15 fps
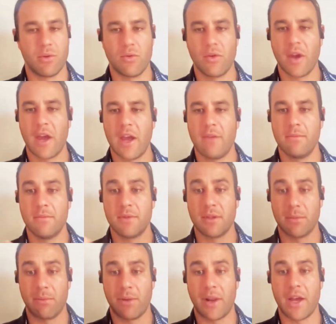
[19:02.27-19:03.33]
pool
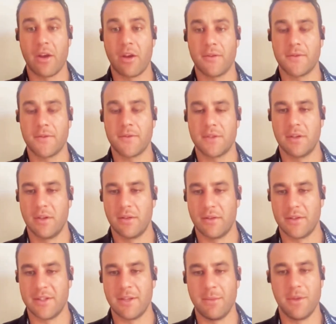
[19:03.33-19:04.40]
games, the playoffs,
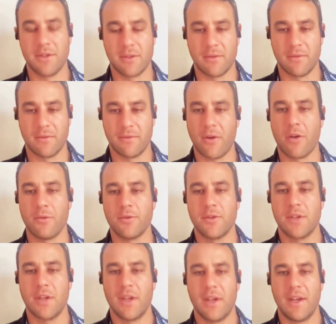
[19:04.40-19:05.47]
the semis and the
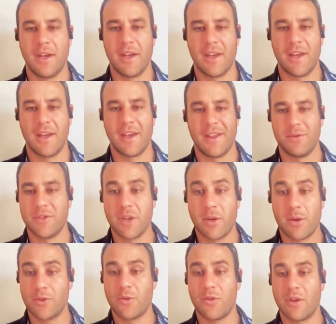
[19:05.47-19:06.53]
finals. There was
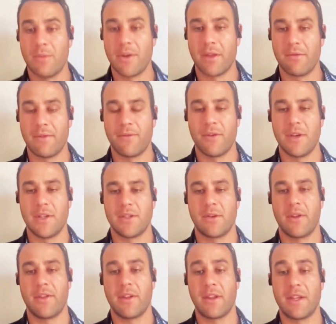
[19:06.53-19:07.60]
no one talking about the referees.
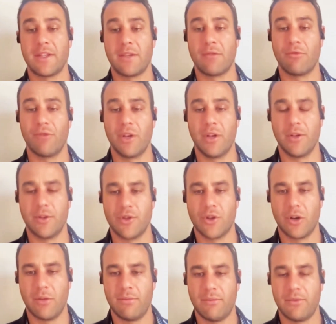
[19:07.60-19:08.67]
So I think they did a really good
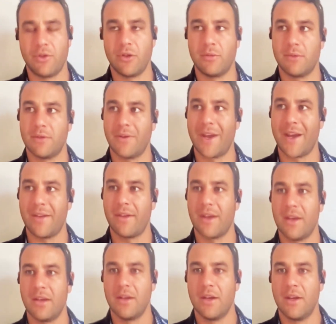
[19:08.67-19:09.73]
job in terms of how
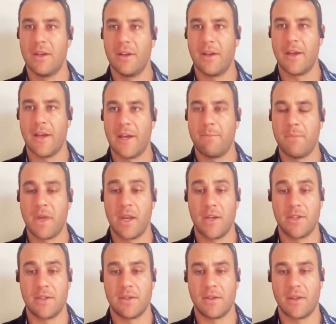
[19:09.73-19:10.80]
they
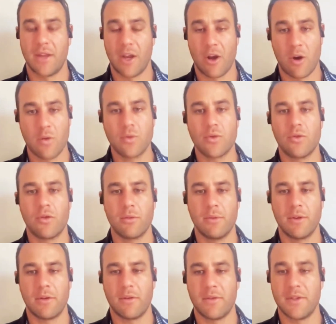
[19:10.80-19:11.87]
managed that whole
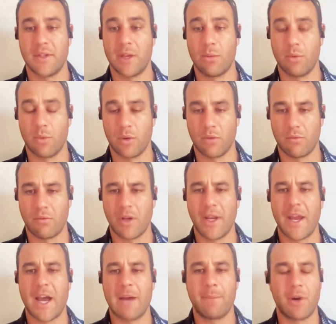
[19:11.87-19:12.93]
tournament. Obviously, they worked
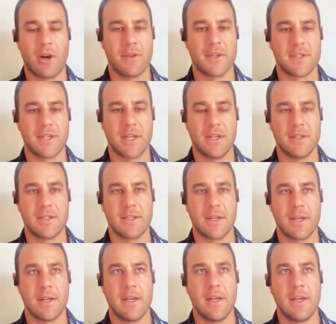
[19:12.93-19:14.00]
really hard behind the scenes
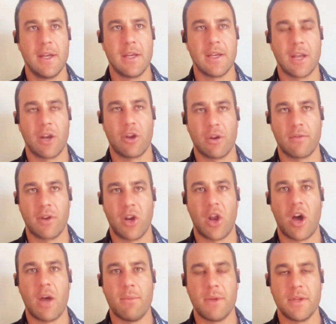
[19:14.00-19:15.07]
to get a lot of
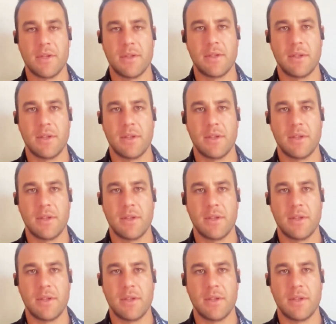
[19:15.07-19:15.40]
alignment